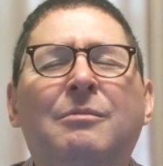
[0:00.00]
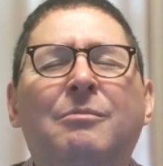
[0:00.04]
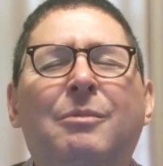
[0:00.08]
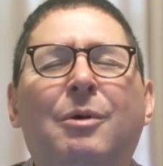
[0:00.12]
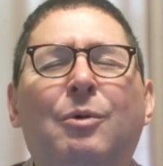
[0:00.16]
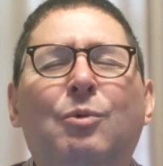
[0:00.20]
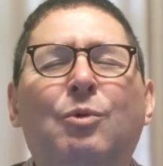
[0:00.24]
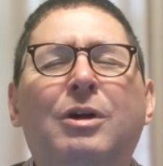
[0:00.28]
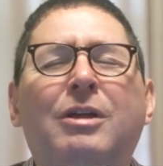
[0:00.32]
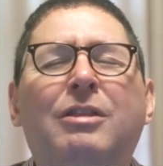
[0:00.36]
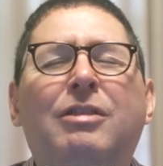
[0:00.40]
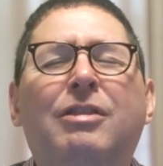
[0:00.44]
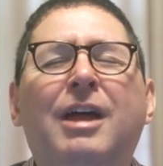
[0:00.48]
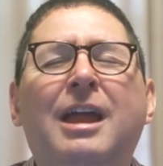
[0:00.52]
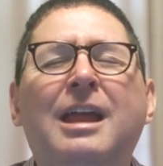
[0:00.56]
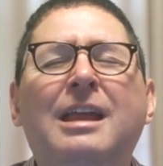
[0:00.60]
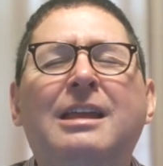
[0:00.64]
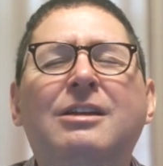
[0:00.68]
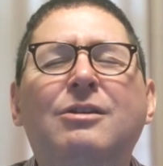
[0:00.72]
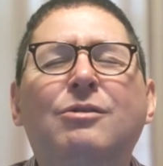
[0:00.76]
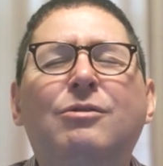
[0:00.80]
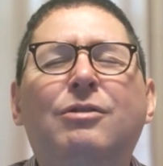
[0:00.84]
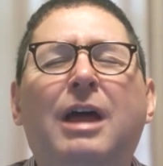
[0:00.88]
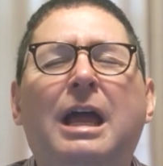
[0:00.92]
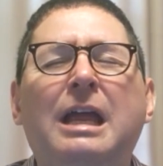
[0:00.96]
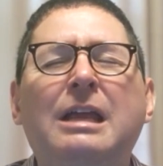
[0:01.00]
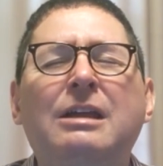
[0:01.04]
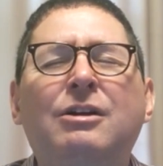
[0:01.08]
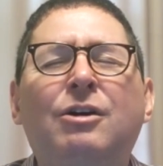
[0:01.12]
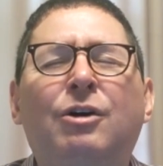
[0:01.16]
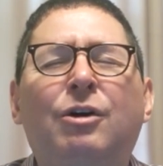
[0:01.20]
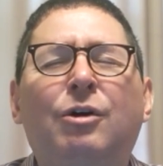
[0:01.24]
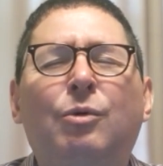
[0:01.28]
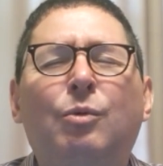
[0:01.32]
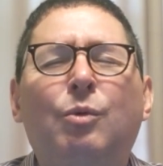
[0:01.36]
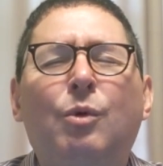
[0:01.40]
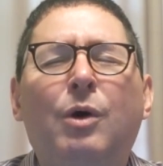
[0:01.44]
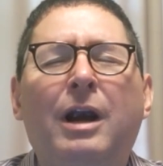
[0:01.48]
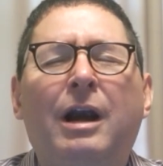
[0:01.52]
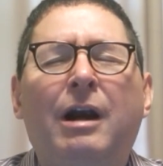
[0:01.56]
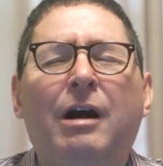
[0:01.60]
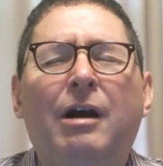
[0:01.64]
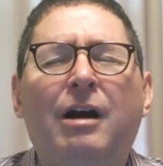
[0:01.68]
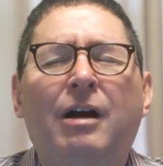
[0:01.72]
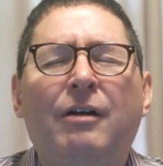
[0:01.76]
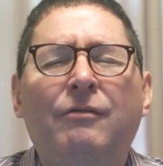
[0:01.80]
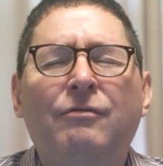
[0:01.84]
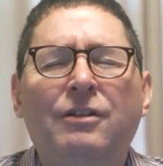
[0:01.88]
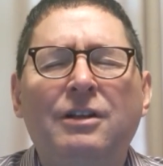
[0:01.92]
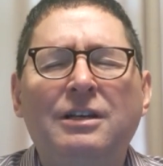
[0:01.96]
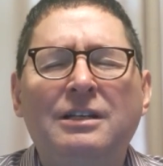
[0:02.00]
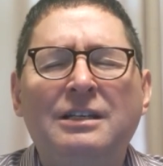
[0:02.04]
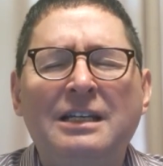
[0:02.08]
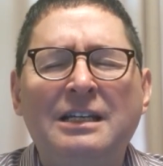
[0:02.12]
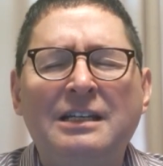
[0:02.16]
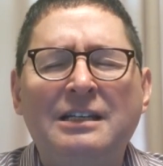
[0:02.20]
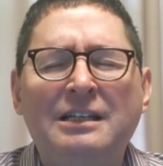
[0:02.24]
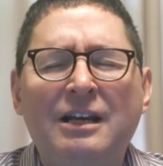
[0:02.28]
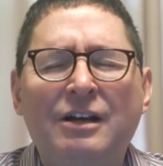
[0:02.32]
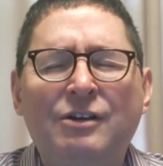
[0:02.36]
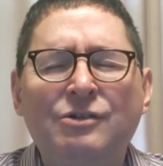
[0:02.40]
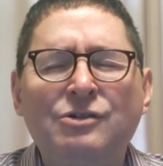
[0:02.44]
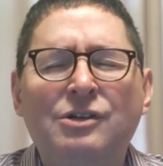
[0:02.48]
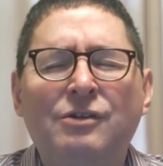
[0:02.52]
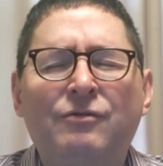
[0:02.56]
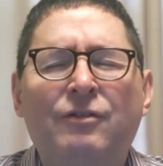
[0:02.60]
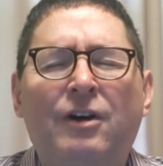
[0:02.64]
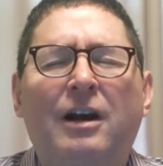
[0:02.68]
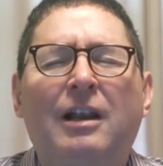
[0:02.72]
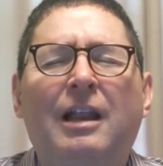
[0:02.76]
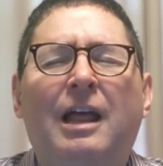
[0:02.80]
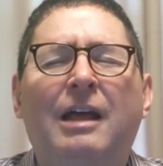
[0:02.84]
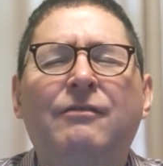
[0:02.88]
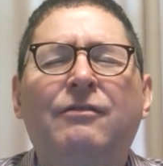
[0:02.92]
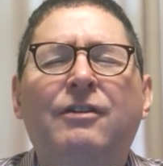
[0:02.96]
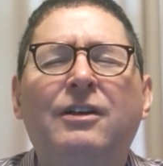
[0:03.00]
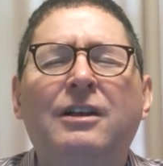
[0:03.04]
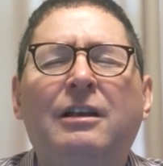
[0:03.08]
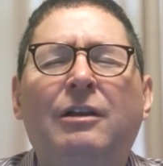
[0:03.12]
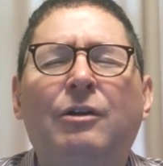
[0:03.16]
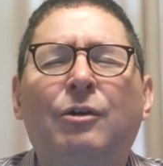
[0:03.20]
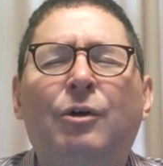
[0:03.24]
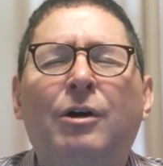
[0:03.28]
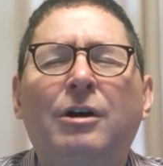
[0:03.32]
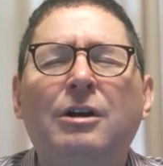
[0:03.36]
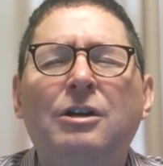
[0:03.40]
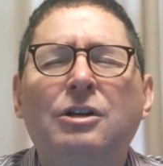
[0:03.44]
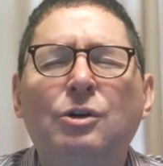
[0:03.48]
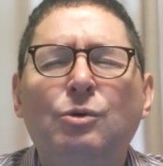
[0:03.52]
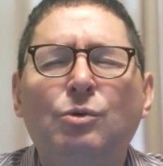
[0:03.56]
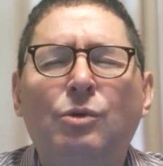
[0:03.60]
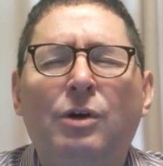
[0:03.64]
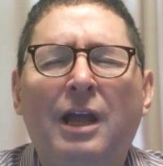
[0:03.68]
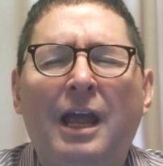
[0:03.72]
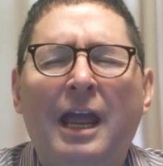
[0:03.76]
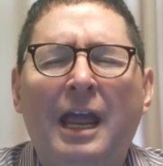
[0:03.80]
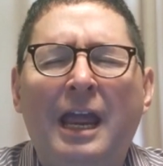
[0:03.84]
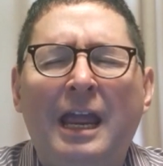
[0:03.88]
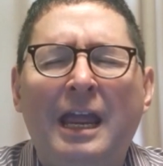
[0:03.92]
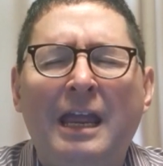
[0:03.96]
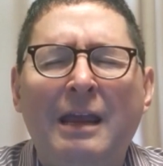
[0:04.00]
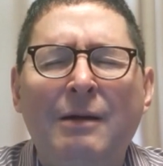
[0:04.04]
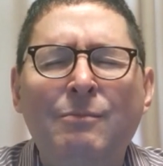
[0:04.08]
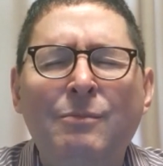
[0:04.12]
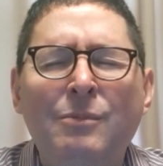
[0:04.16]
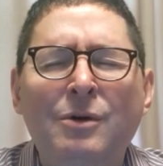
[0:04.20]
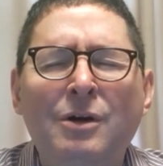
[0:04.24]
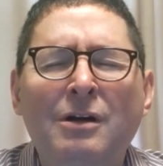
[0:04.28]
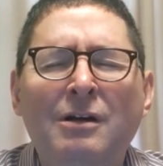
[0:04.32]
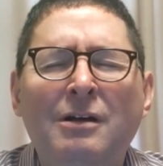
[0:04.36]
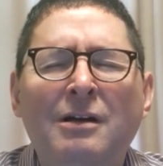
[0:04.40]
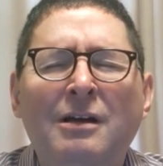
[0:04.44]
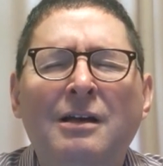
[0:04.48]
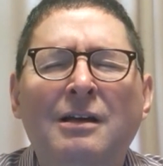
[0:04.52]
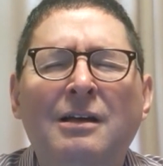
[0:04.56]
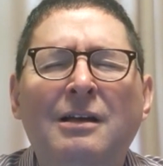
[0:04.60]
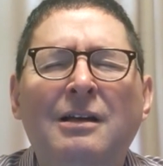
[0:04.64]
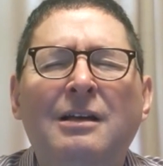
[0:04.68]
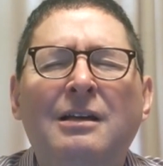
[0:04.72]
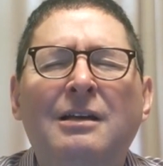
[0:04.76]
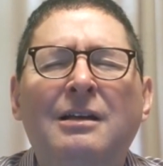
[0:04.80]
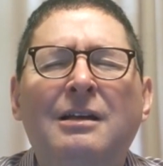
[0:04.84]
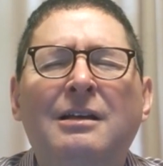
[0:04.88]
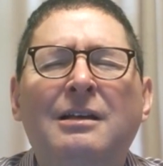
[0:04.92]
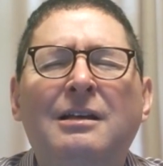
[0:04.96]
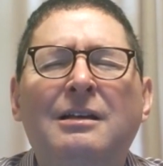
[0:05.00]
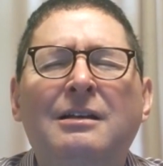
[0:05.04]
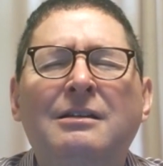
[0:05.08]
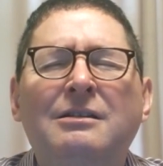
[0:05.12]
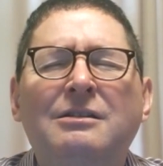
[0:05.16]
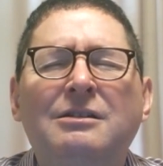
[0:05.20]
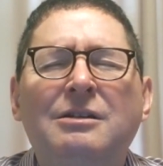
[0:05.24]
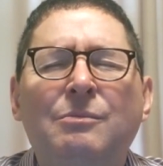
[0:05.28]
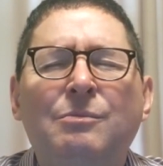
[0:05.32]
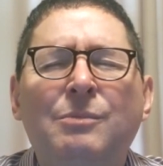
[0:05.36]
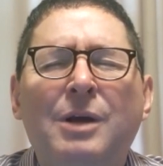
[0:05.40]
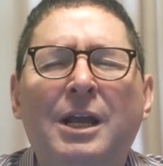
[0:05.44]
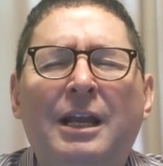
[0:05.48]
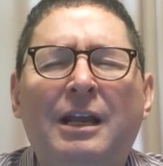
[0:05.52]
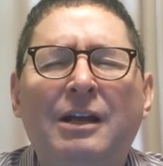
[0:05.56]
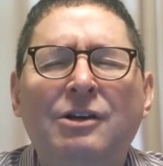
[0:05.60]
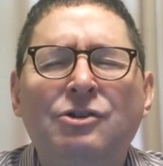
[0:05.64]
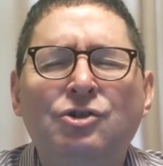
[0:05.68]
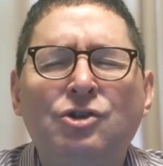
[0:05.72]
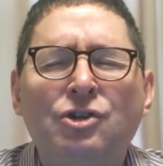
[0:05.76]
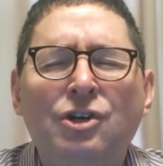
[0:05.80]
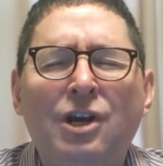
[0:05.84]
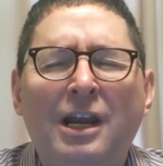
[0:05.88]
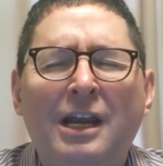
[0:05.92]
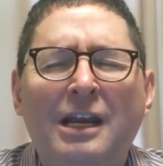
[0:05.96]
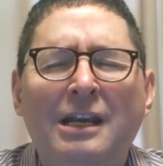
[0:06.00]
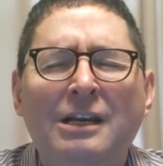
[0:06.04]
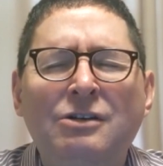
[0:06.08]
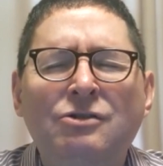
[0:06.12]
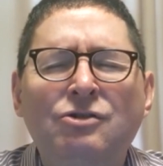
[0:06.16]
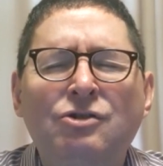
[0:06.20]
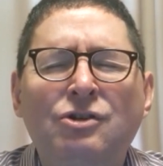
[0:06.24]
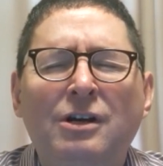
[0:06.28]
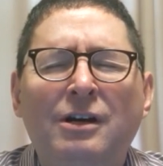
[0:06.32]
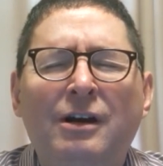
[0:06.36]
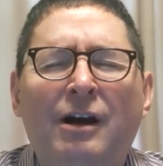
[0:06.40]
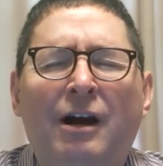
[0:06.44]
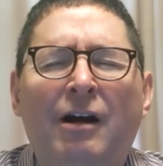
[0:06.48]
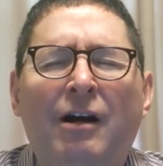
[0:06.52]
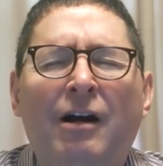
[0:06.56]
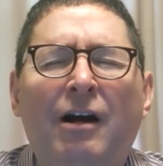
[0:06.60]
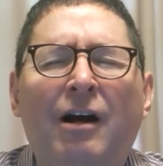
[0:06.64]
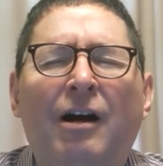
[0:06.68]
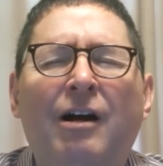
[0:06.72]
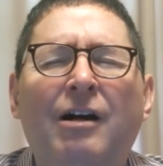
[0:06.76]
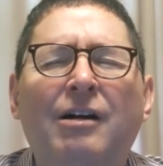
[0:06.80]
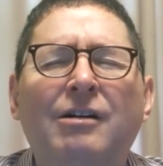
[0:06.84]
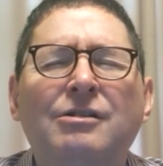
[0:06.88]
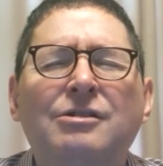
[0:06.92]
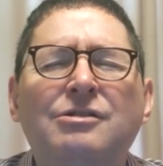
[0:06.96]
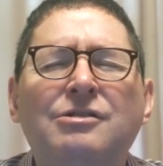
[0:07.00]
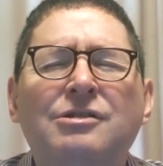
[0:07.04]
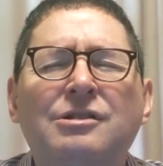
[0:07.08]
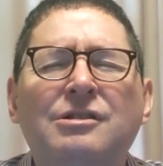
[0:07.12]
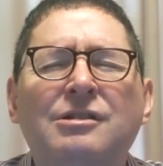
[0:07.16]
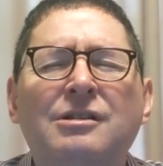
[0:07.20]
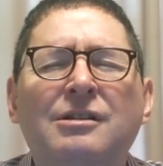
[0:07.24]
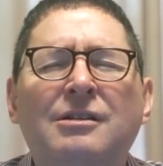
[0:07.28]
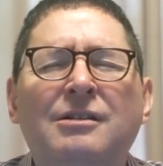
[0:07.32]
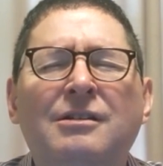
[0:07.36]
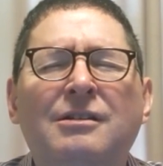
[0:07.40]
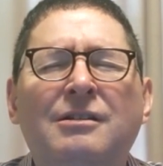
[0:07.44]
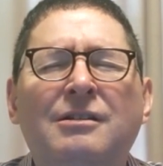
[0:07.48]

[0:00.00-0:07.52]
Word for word: But we thank you that you're aware of the details of our life. And Lord, you came to make a change in our hearts.